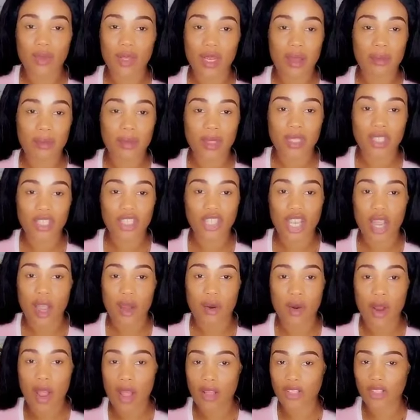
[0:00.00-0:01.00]
When I'm in the
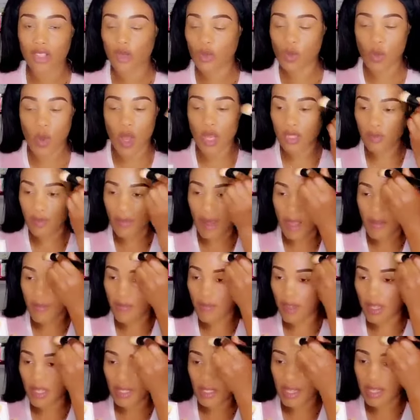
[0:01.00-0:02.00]
shower, I'll just wash my
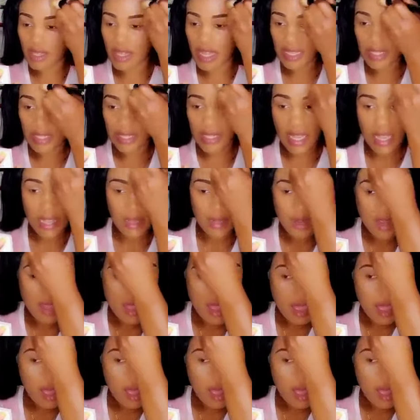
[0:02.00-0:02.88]
face and that's it.